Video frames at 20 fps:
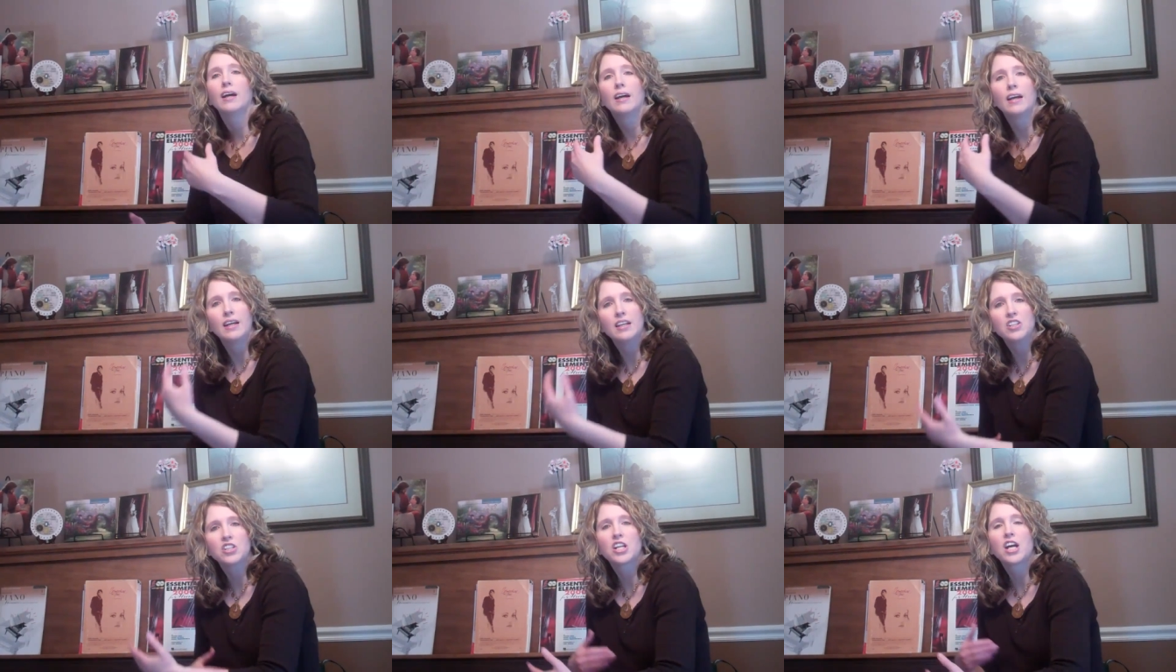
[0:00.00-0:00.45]

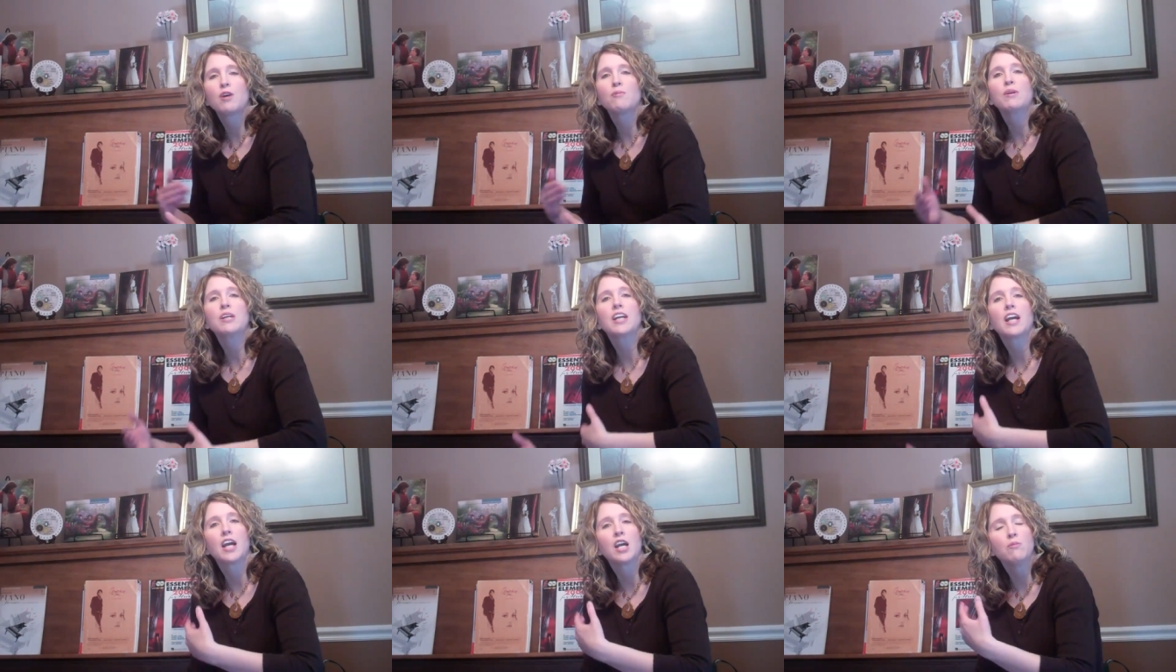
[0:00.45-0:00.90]
Each time
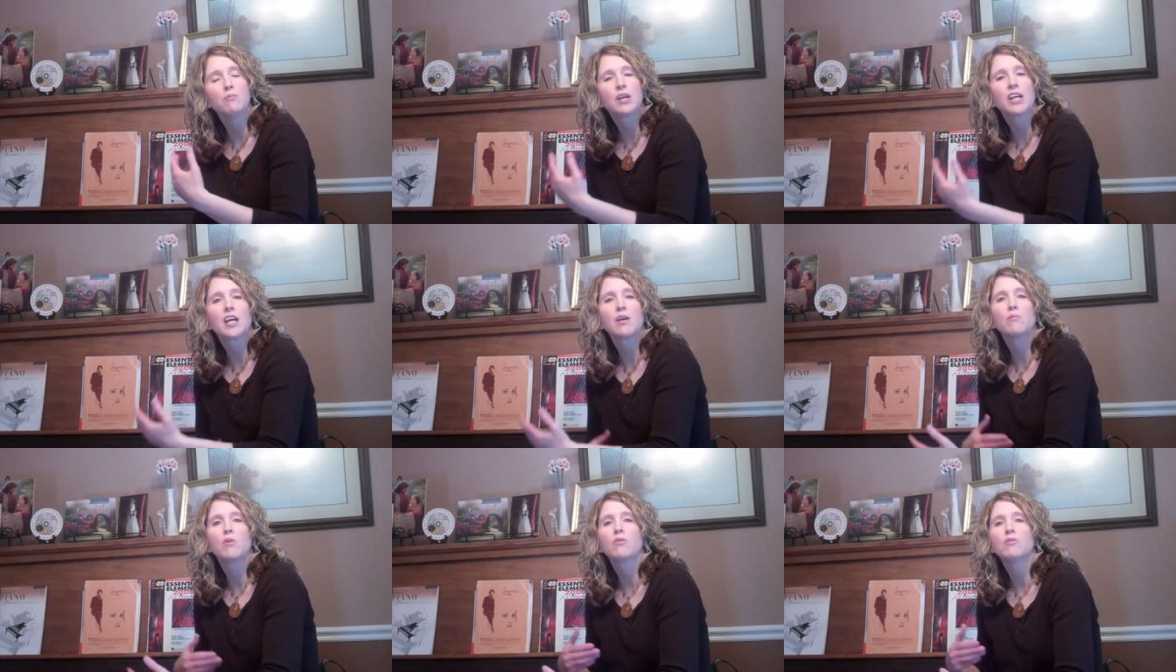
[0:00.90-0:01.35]
he
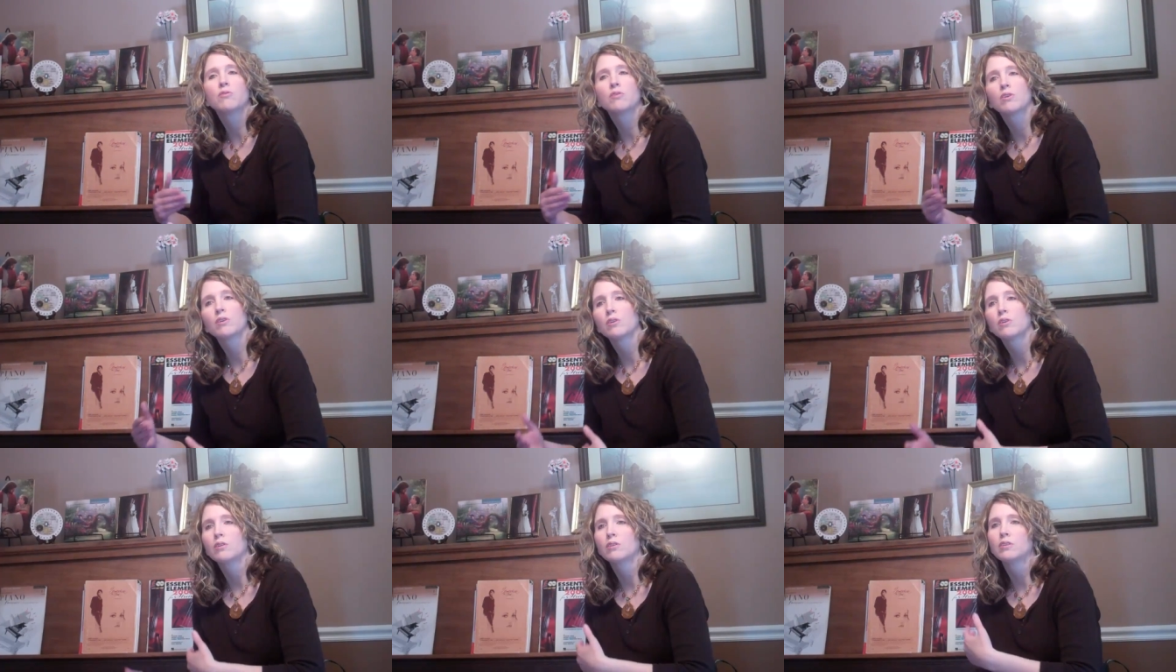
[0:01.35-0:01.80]
came
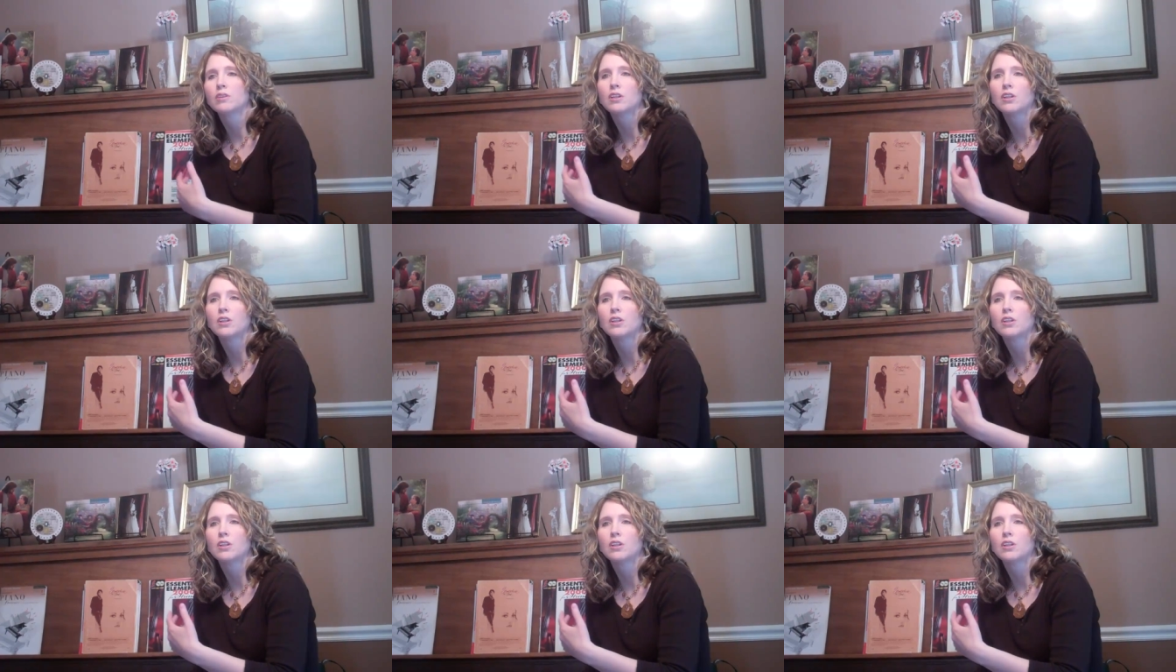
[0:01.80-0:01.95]
over,